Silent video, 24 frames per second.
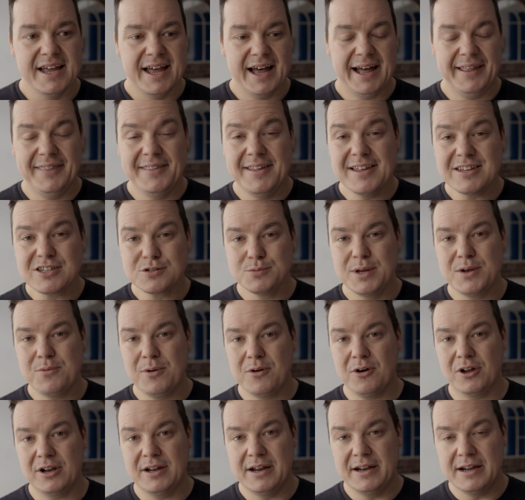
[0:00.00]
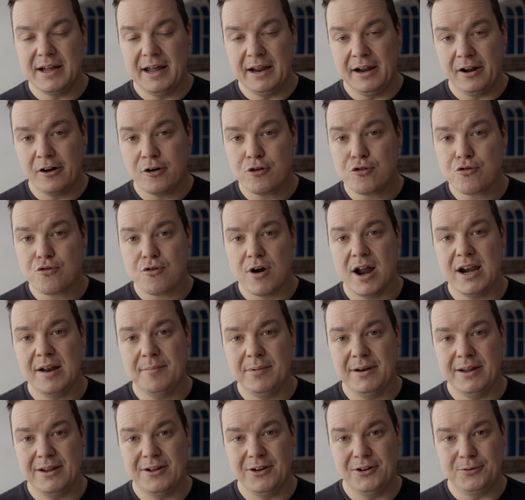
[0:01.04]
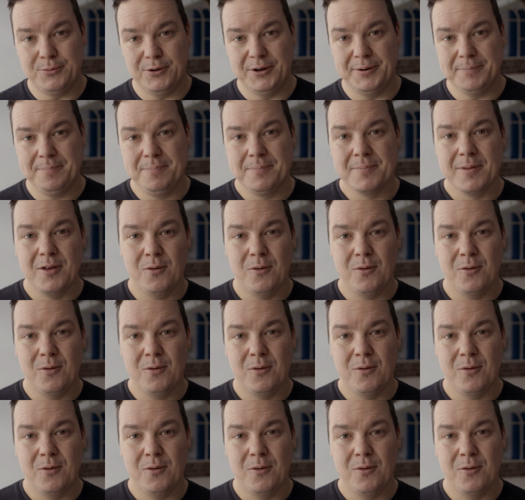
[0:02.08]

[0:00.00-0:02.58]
And this week we've got an incredibly good one.